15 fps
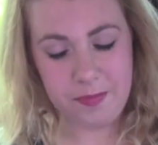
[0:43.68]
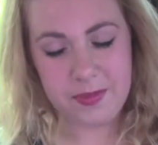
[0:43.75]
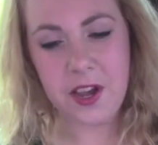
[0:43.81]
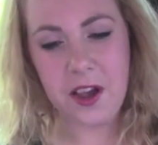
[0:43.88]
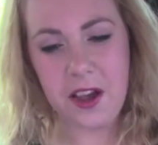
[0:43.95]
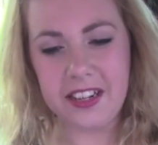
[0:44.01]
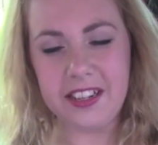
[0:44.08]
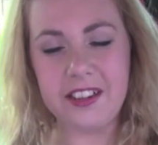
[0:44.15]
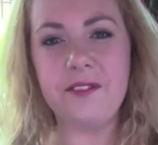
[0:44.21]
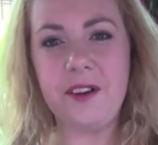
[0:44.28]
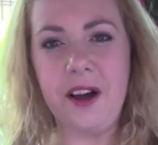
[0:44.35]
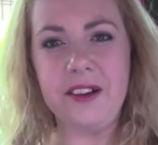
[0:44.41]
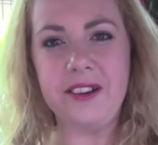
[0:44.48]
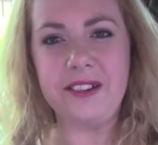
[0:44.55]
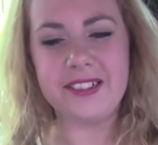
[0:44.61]
turning a
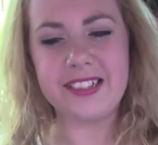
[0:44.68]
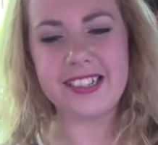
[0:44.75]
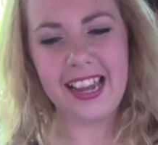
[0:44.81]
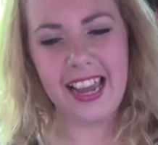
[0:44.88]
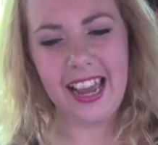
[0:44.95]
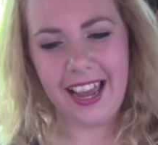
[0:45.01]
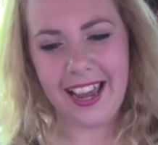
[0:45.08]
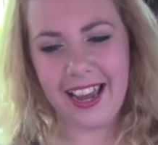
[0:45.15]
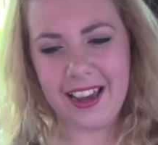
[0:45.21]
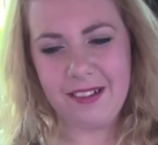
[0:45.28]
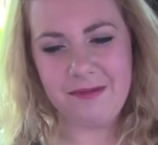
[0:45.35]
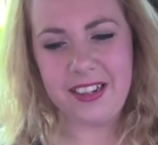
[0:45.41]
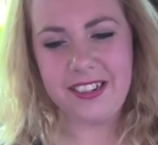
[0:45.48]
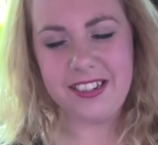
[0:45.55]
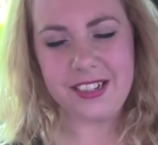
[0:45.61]
road,
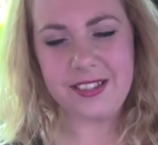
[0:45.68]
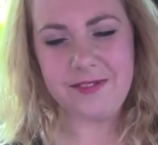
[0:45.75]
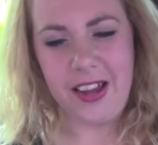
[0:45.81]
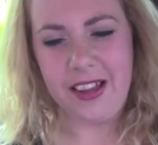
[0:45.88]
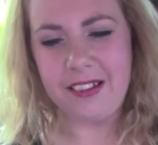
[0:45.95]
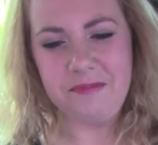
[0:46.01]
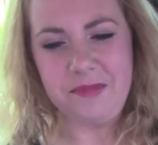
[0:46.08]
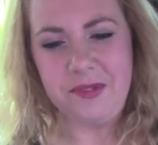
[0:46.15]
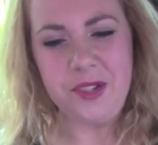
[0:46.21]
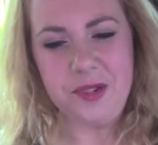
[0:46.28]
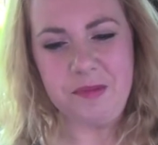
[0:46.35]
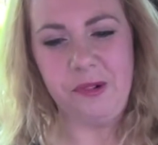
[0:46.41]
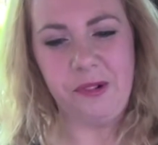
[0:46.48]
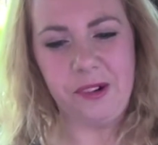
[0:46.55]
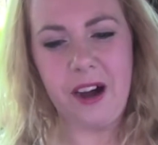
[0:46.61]
and I just felt
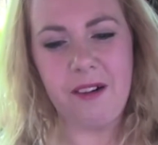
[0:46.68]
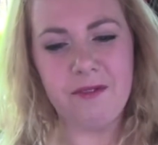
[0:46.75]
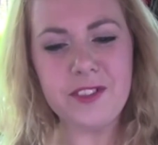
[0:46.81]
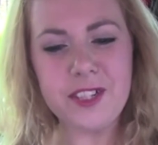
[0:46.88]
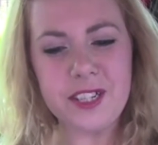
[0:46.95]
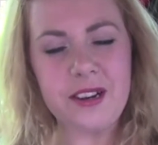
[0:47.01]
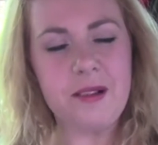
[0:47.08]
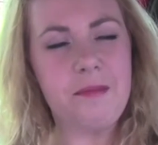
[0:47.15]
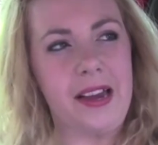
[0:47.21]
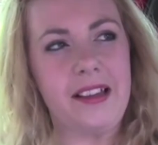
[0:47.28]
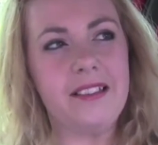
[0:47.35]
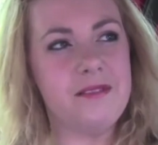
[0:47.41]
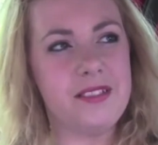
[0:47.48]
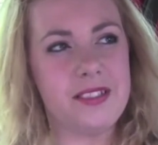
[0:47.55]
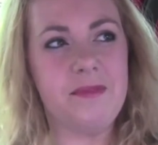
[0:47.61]
much more confident
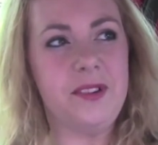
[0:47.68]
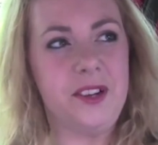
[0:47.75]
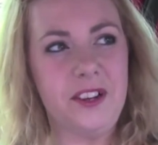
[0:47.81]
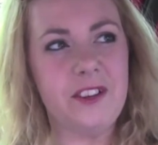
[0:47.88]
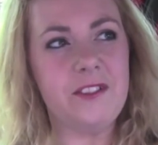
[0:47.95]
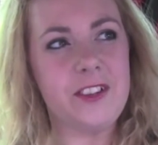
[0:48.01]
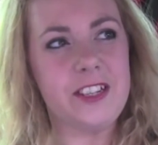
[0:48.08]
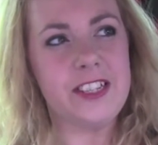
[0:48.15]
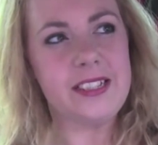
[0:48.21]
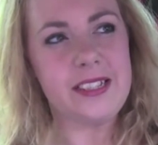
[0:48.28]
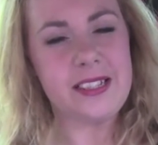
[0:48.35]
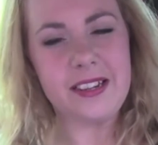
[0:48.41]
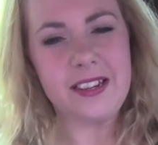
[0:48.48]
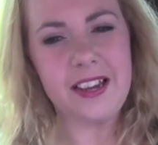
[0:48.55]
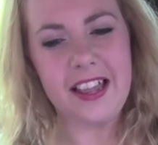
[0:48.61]
about the
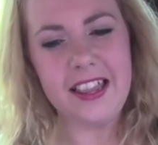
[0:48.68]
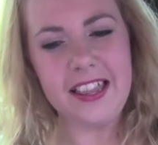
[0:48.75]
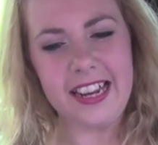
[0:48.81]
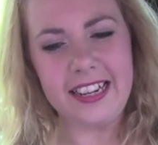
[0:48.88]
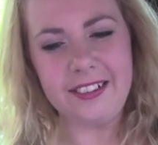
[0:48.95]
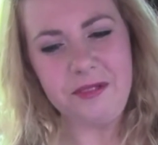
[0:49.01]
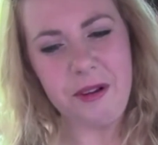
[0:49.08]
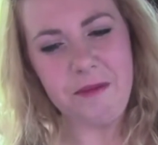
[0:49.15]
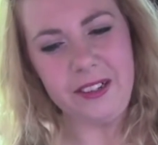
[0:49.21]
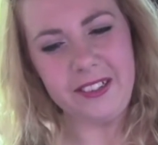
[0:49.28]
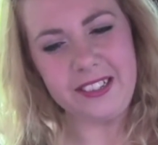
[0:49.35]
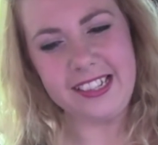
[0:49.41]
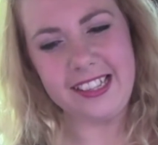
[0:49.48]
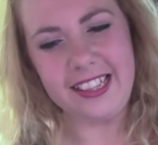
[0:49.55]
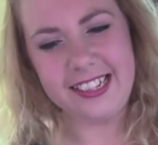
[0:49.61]
manoeuvres. And then when we
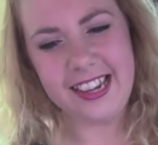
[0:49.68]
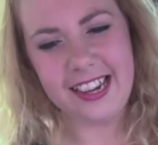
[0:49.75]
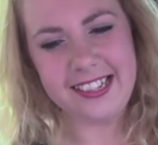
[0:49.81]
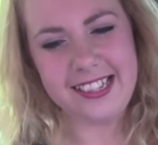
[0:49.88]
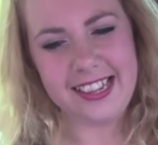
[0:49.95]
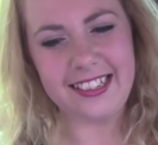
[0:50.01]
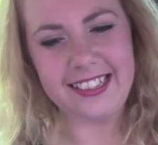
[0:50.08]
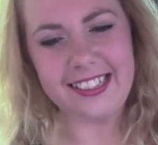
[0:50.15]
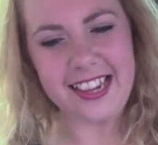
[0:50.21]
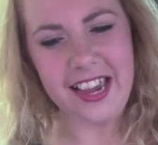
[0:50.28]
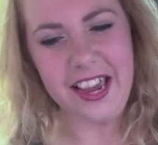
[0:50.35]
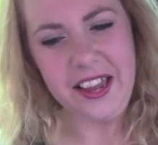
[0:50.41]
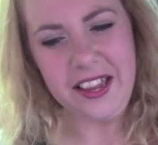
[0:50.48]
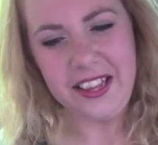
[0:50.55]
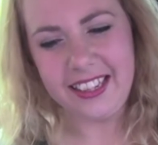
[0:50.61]
got to the test
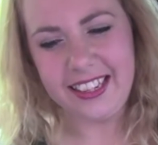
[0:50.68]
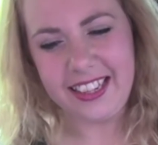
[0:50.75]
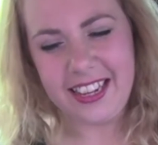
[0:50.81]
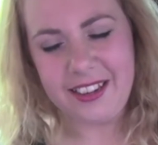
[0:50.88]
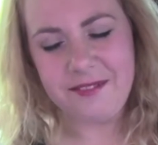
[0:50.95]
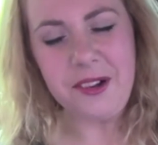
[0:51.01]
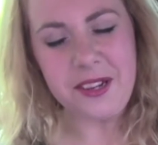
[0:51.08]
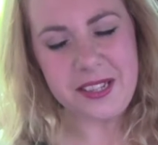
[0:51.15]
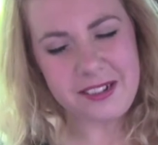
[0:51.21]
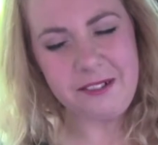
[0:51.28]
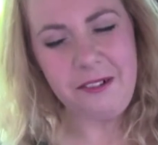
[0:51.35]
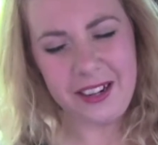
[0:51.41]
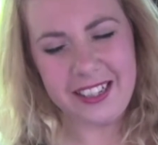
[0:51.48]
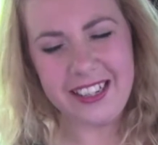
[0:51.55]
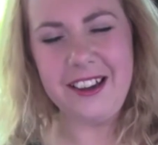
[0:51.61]
centre, it was
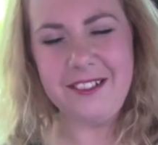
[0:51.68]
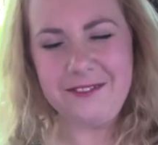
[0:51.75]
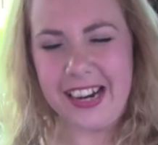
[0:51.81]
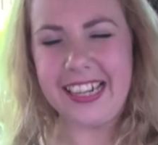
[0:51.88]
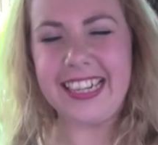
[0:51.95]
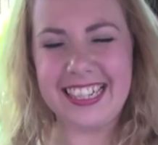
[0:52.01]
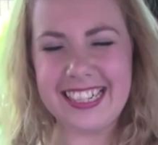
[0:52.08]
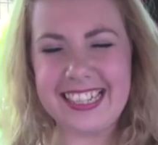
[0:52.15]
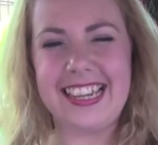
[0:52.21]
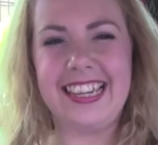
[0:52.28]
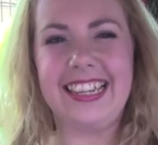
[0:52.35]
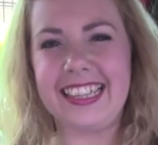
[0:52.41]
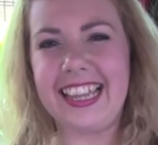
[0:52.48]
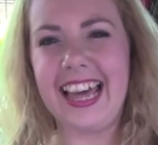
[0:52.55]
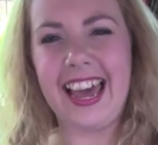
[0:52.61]
quite nerve-wracking
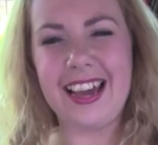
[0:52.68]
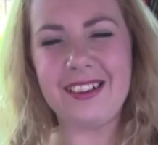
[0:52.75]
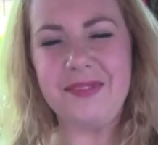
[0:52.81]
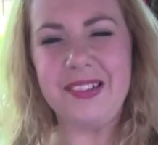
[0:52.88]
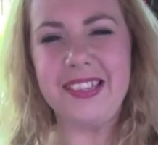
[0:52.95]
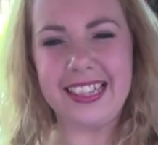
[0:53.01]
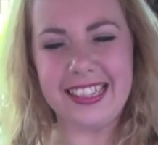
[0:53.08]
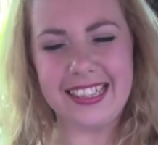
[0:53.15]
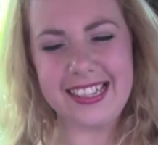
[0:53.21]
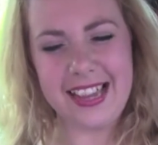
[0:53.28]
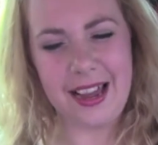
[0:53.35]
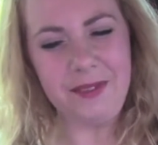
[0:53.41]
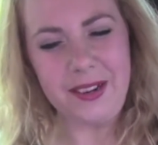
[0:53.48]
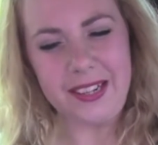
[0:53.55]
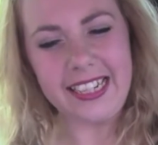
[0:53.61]
sitting there, but the
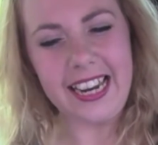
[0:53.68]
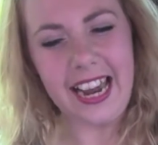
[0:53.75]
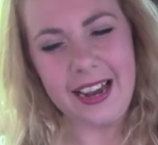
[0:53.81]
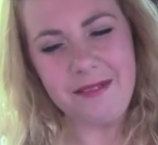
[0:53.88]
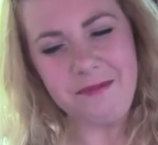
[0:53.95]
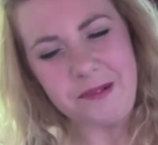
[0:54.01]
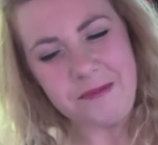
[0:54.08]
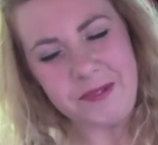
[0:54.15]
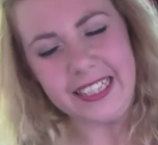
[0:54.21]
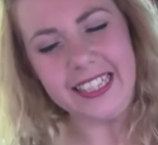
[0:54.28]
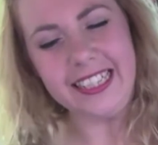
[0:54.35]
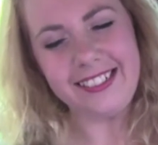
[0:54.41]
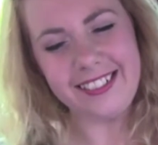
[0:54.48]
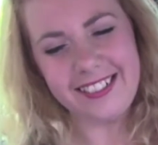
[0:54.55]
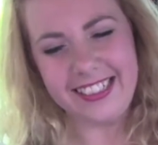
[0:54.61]
examiner came up and
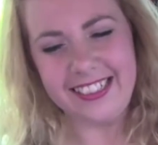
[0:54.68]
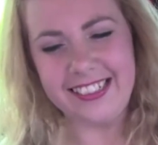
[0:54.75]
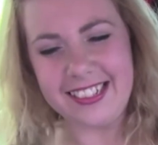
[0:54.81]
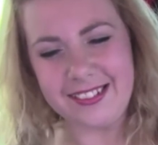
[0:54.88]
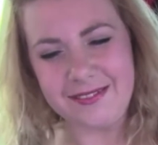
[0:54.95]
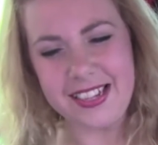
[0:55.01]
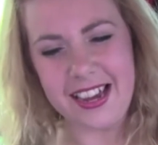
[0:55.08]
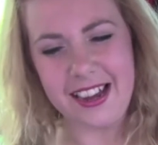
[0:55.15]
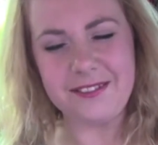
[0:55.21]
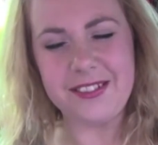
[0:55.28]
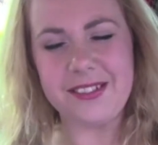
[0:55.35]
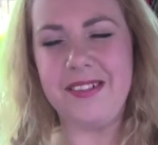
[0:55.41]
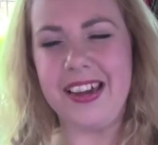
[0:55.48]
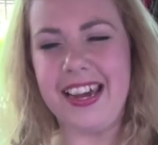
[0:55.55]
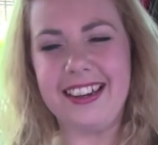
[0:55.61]
he introduced himself
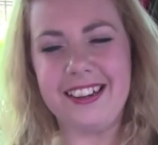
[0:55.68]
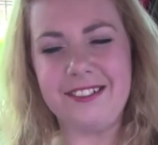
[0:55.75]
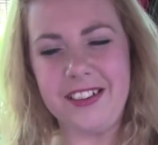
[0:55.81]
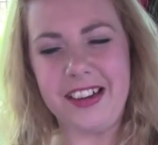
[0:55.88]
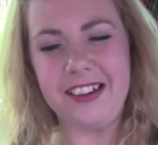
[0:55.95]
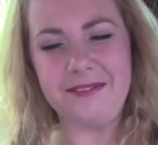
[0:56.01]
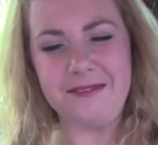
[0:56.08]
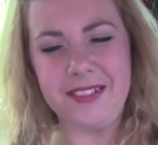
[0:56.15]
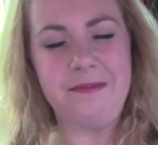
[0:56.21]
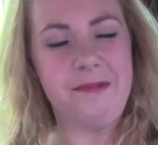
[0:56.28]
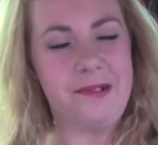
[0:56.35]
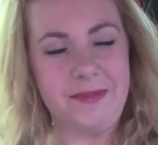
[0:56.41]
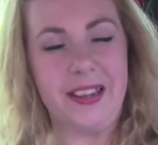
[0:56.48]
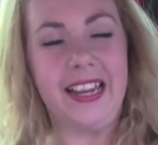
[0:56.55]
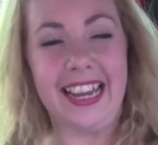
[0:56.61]
to me, and I felt he
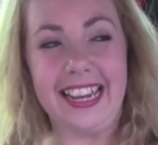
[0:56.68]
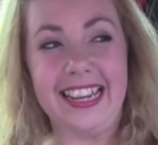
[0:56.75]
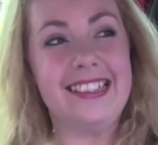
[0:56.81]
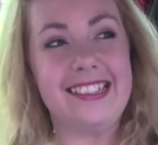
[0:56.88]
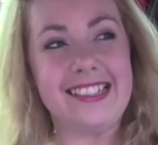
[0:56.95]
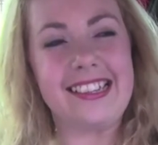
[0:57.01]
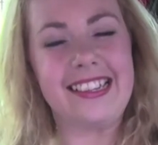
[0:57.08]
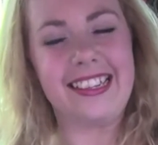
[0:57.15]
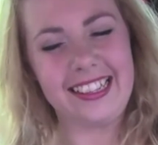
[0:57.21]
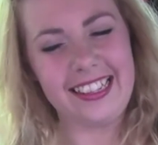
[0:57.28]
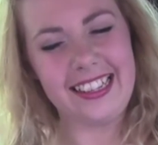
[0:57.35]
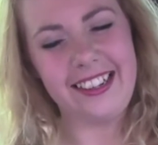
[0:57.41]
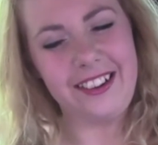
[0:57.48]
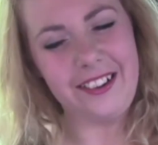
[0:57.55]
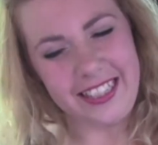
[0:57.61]
put me at ease.
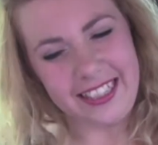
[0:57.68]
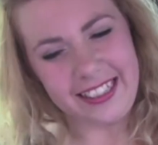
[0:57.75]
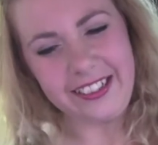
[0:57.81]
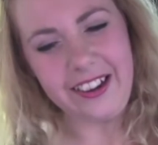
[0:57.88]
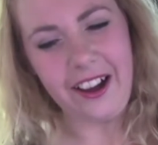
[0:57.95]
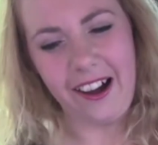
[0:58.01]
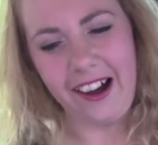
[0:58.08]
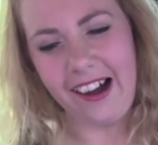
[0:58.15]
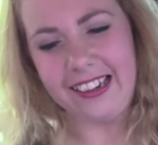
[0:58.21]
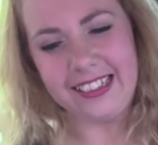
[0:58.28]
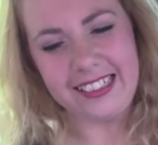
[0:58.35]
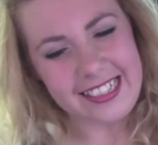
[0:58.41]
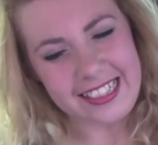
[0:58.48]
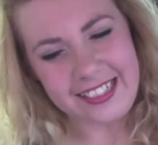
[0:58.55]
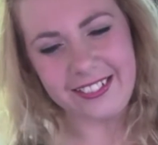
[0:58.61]
Got in the car,
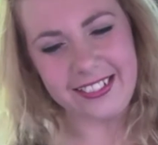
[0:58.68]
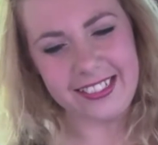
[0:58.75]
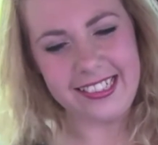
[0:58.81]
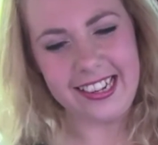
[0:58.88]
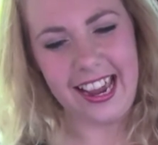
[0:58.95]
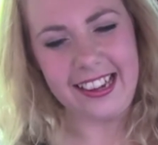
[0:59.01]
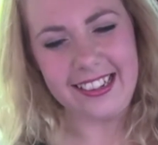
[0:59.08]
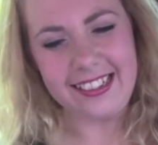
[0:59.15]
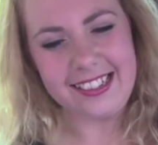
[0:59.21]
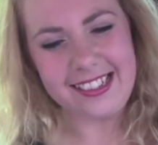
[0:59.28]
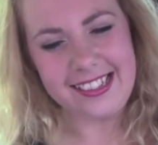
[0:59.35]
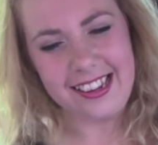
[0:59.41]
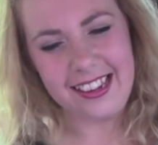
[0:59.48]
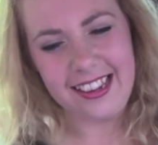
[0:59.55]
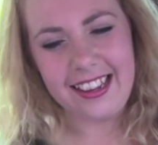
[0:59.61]
did all the
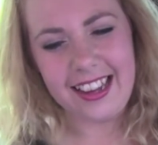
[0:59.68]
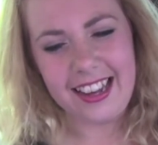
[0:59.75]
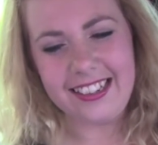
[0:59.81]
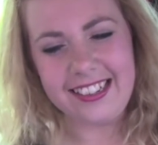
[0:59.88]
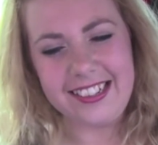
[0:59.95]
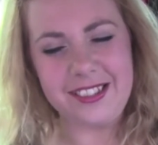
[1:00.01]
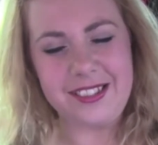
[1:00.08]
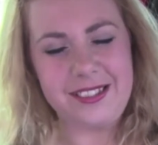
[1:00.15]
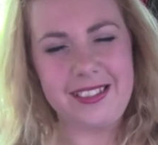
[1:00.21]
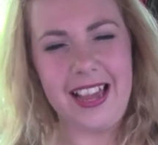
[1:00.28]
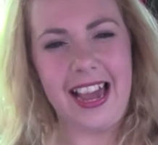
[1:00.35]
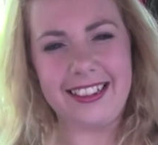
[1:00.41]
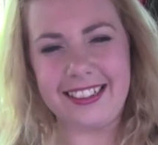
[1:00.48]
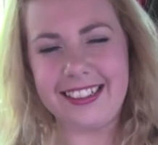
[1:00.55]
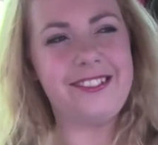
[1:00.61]
checks, and I just
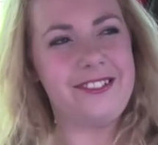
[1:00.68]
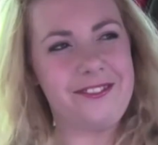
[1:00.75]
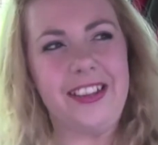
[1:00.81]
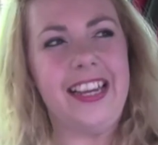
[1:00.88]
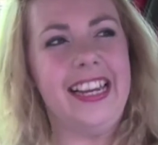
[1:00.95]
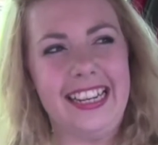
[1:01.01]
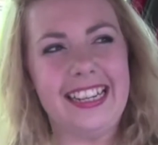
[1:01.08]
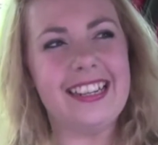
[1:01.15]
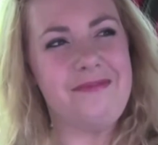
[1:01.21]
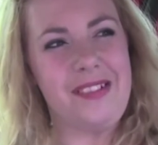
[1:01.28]
had a good feeling